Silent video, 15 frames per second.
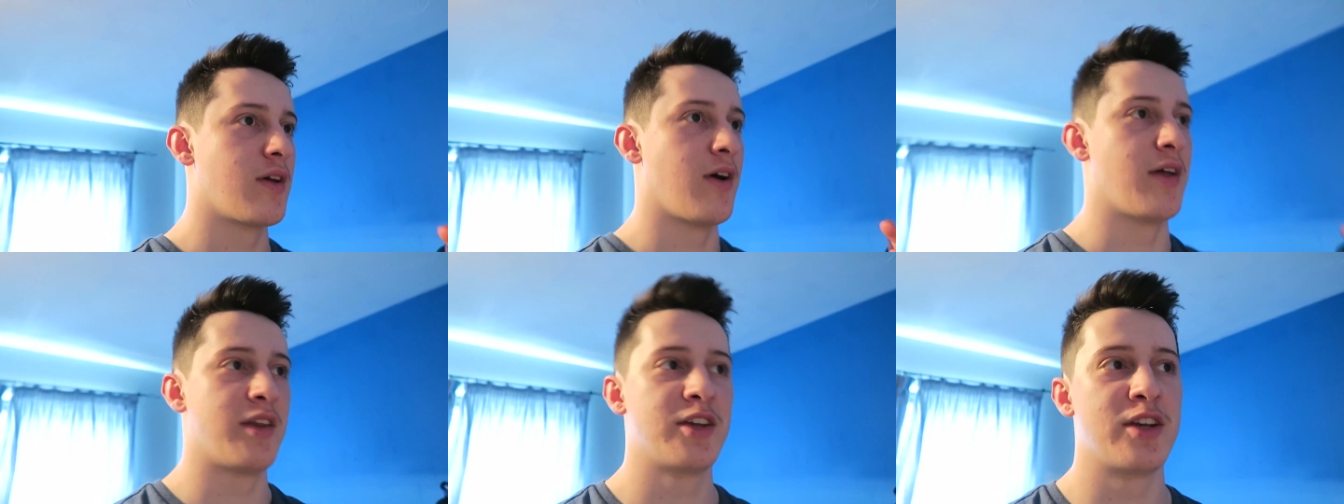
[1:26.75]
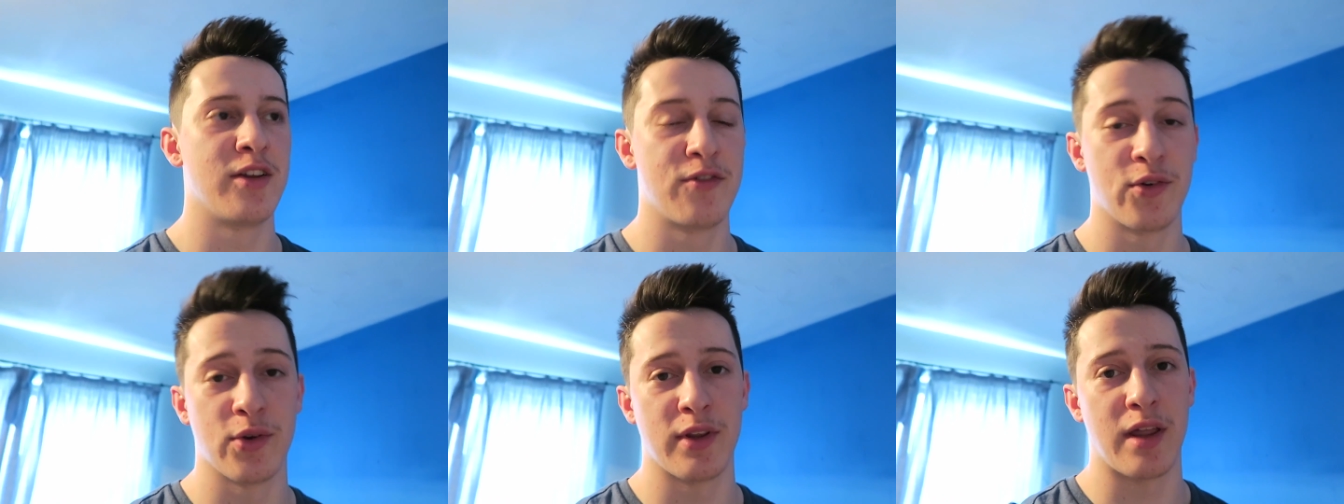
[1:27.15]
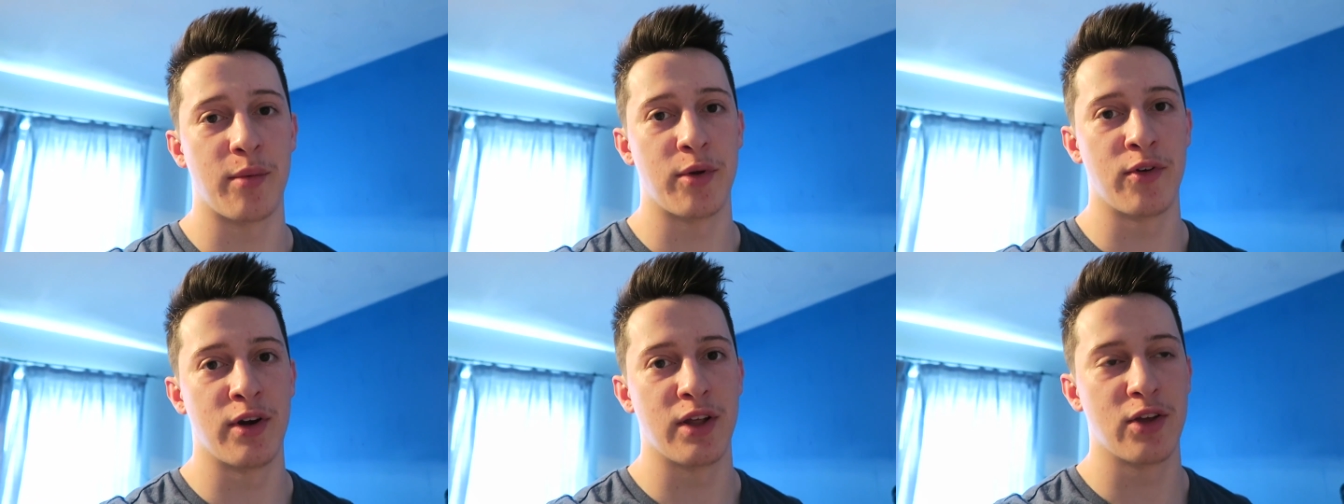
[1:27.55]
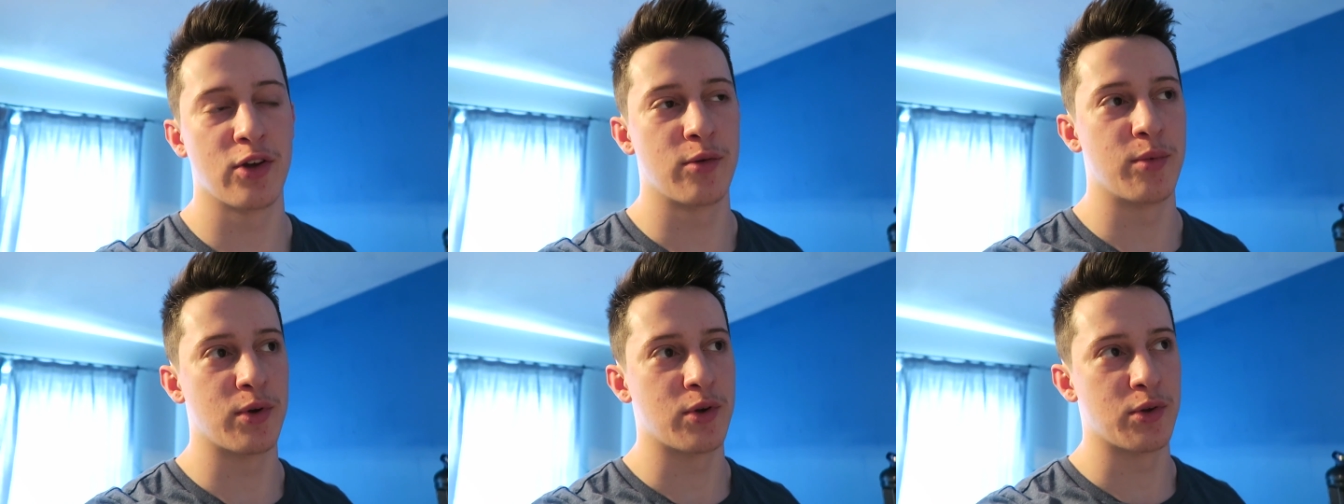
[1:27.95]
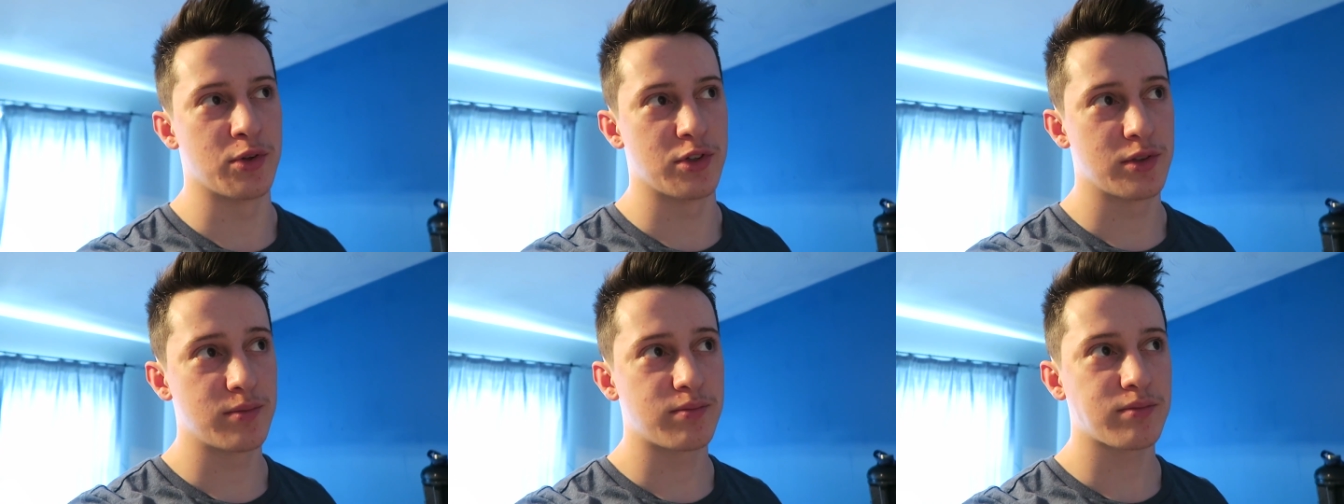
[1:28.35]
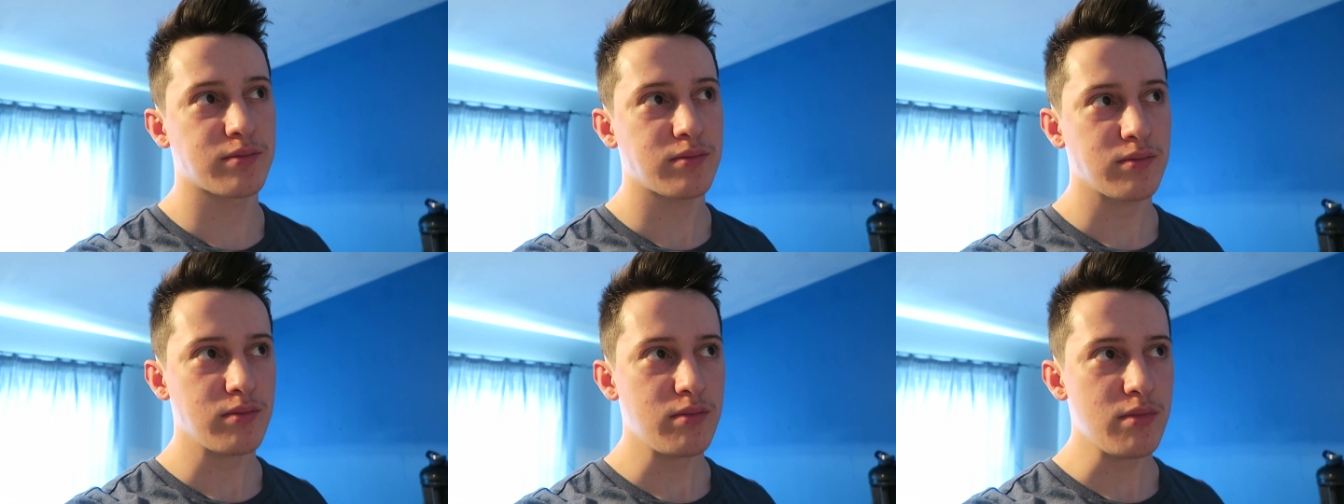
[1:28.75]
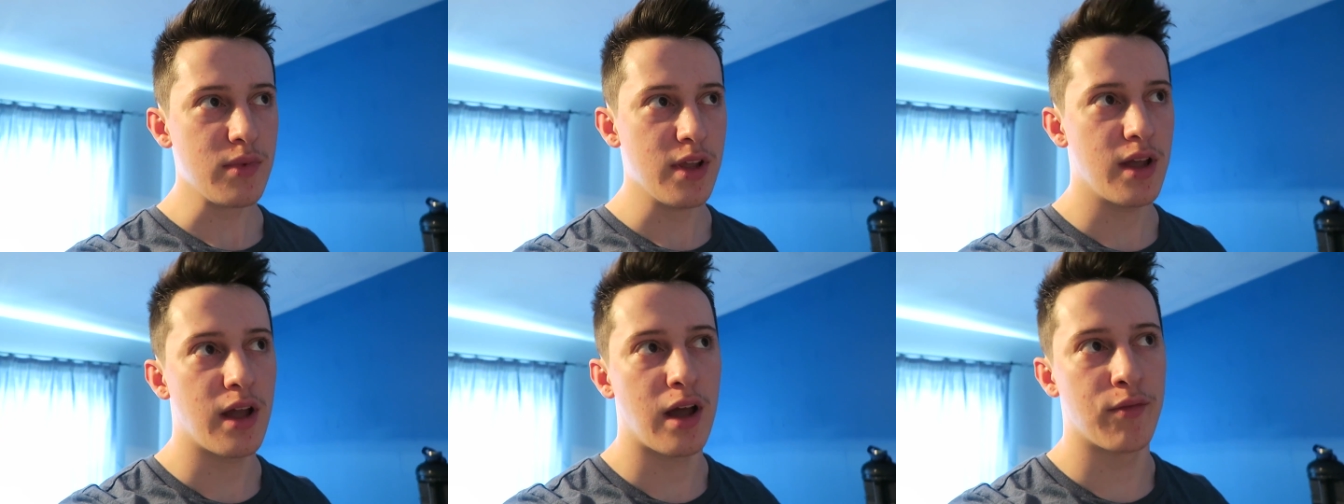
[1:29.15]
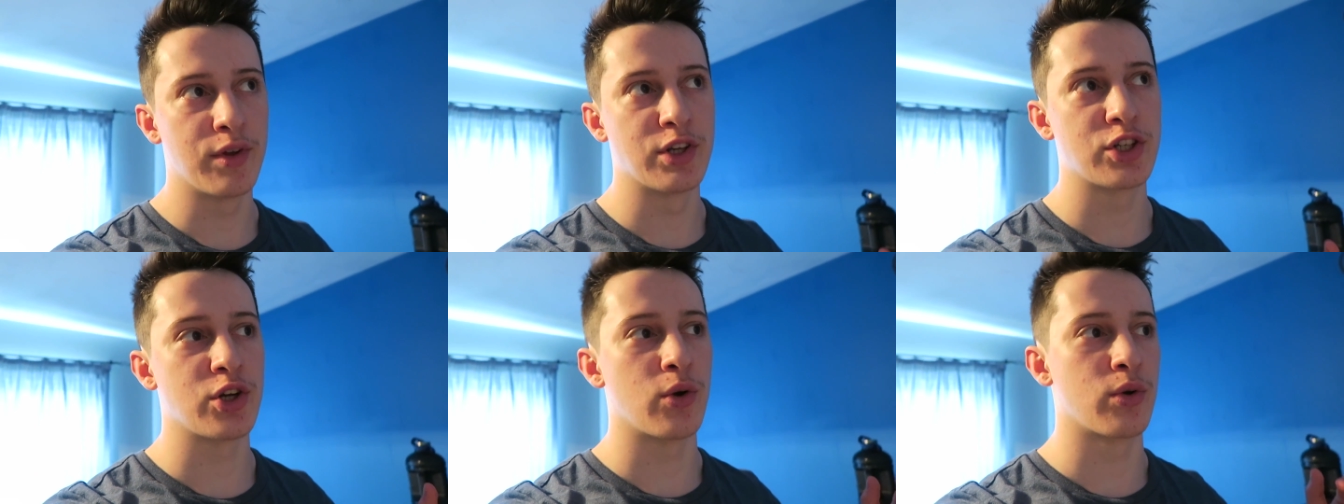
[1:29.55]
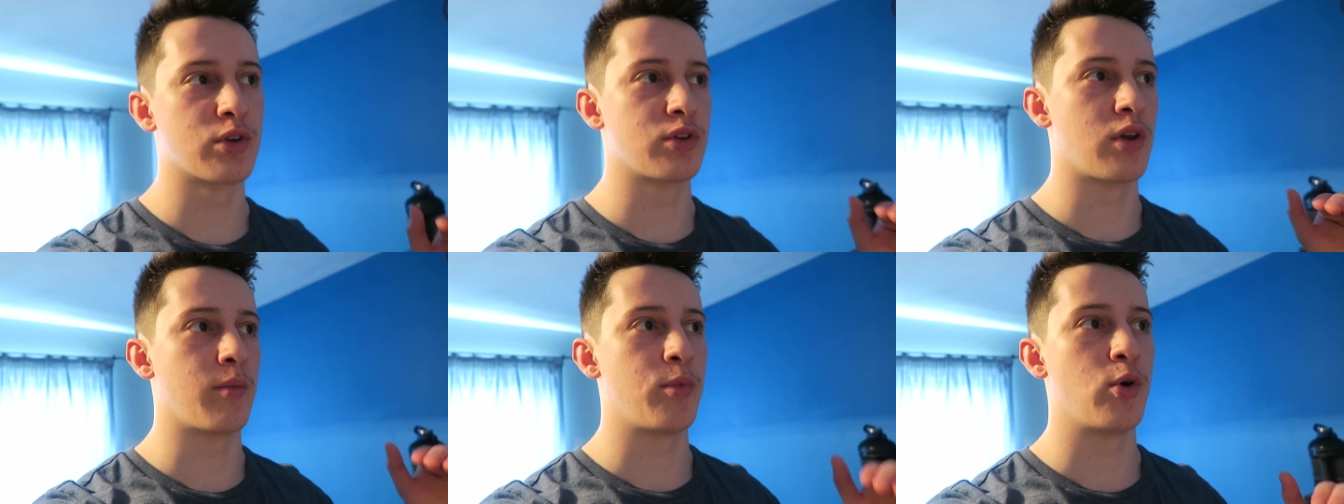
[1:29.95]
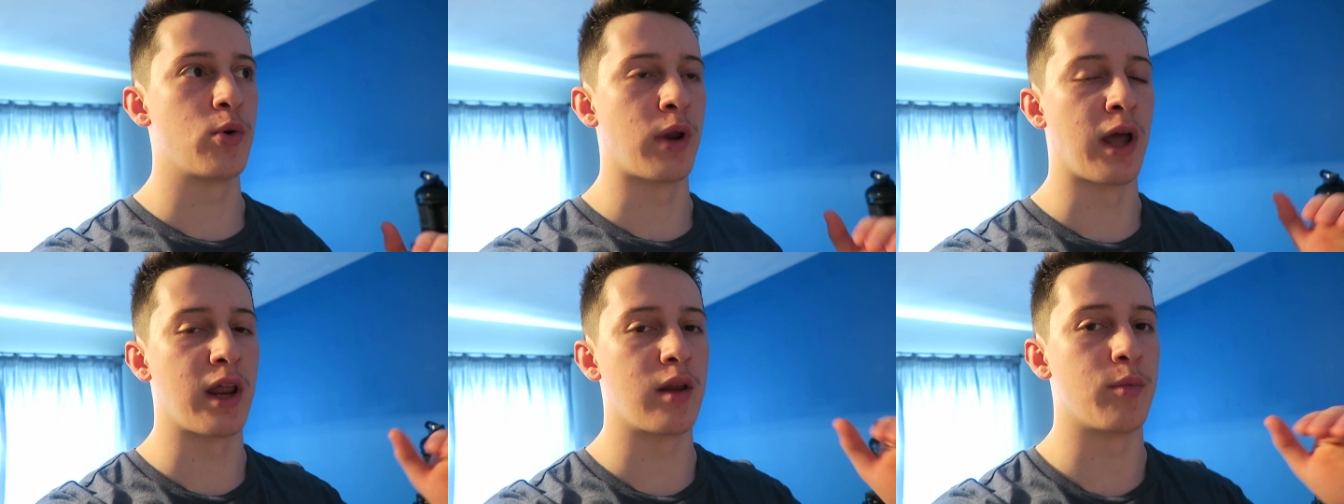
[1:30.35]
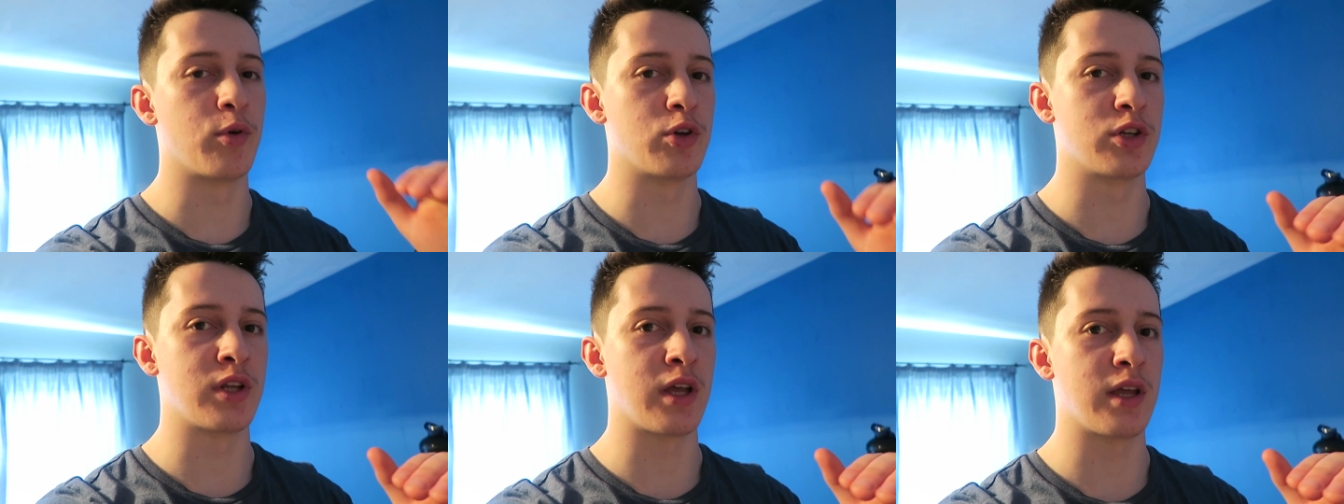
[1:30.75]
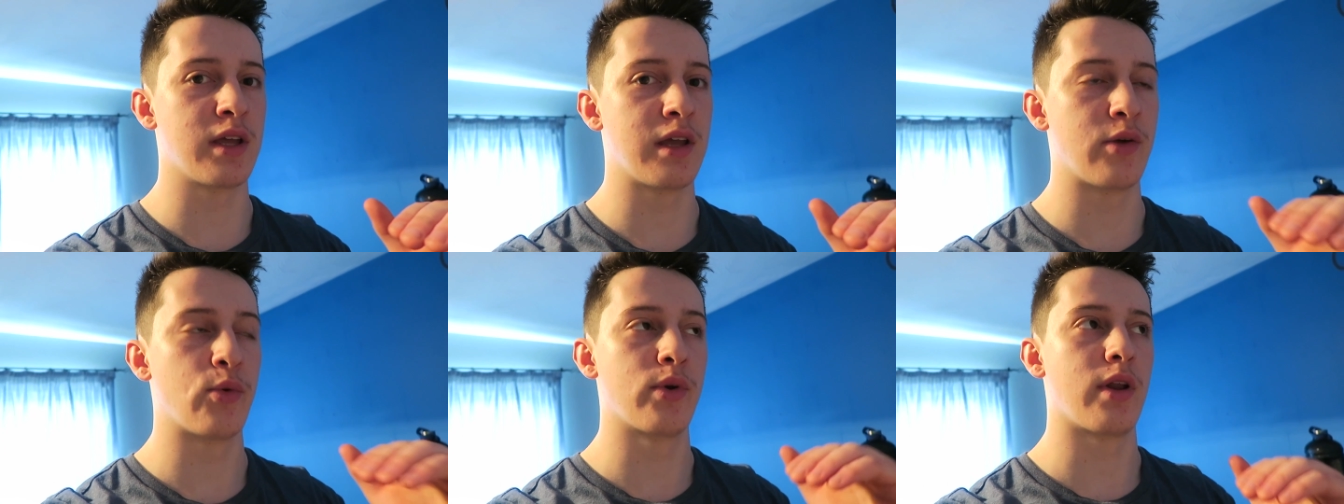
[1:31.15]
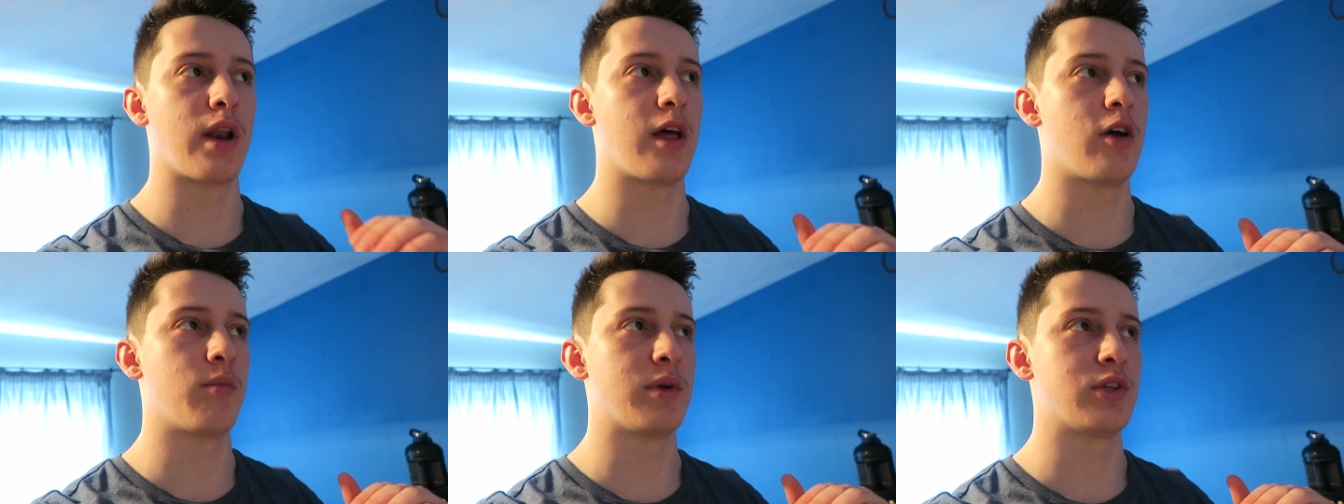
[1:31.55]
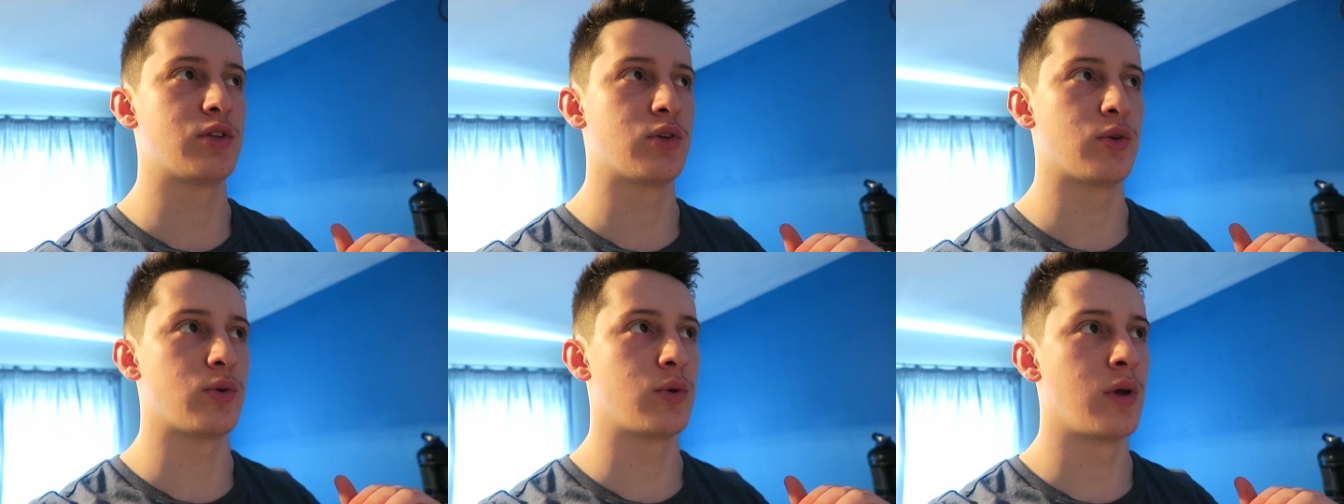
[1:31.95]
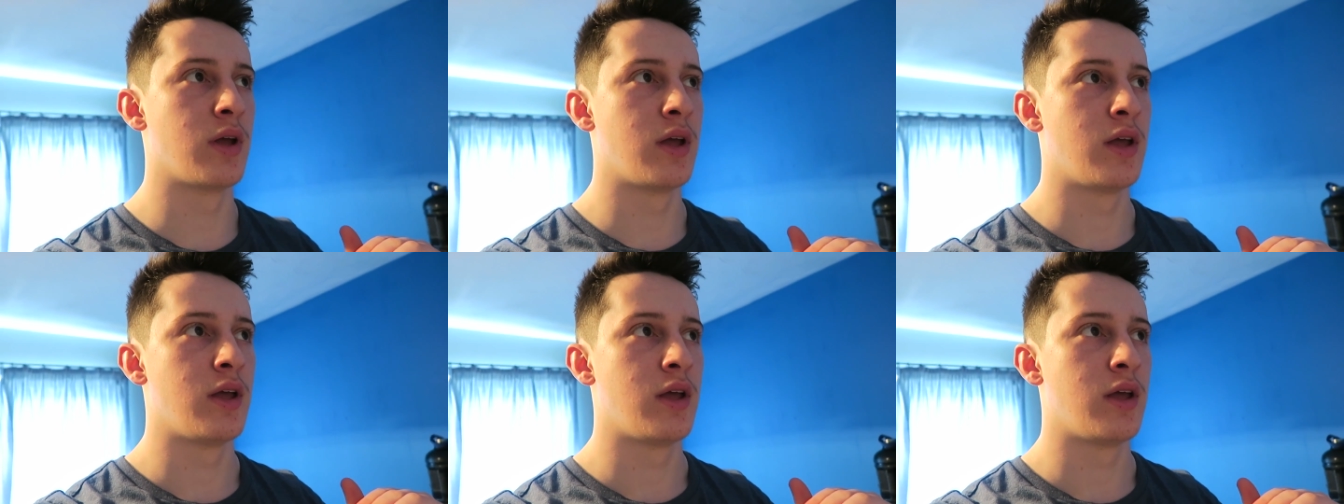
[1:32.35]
I initially thought that'd be really good because having shoulders on a pull day and a push day, it would allow me to